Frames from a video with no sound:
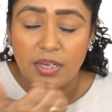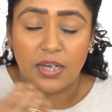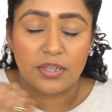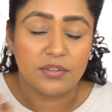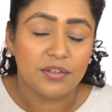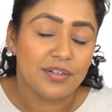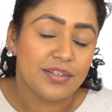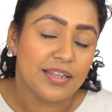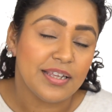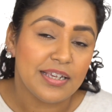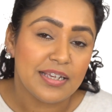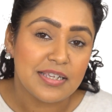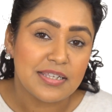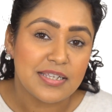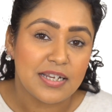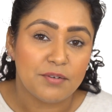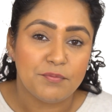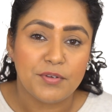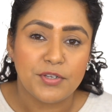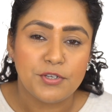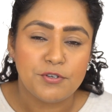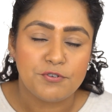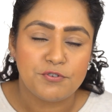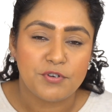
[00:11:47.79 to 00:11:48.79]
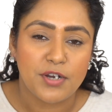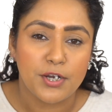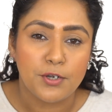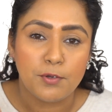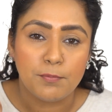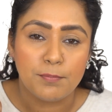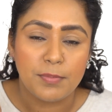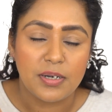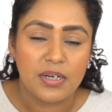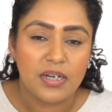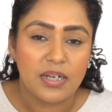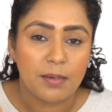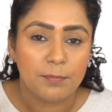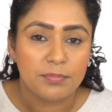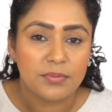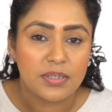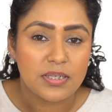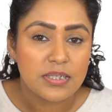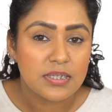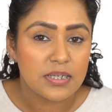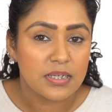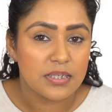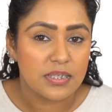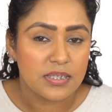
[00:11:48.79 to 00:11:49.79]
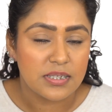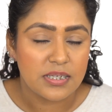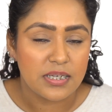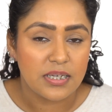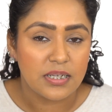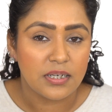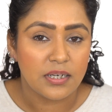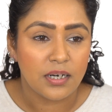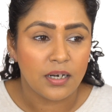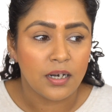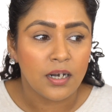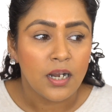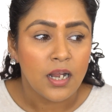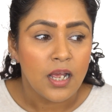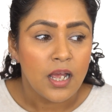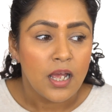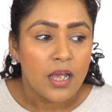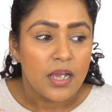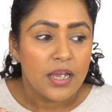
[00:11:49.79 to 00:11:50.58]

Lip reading: The other thing is that when you try to build up this concealer,